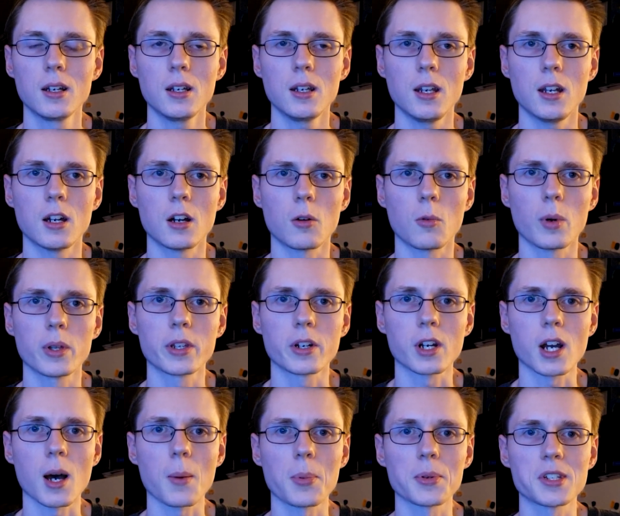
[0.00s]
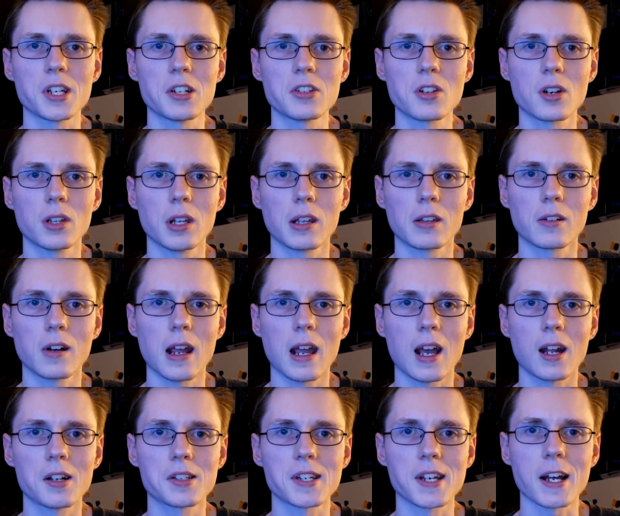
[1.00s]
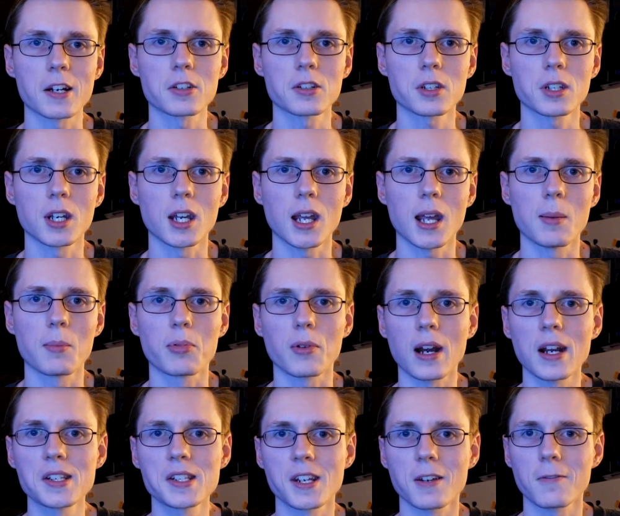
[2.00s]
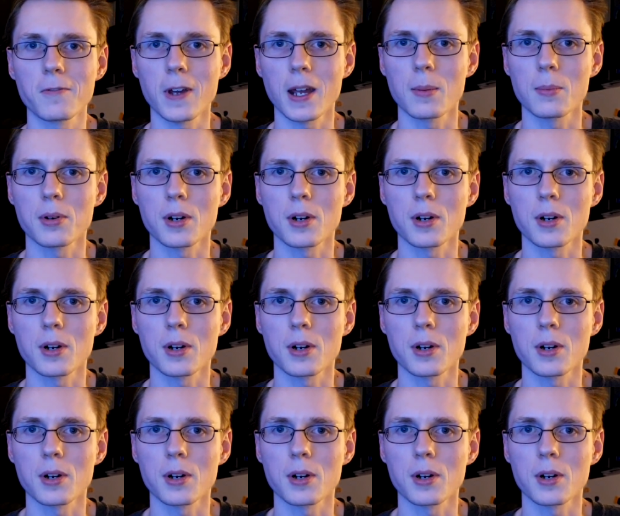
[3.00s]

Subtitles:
When their competition, on the other hand, is actually embracing fan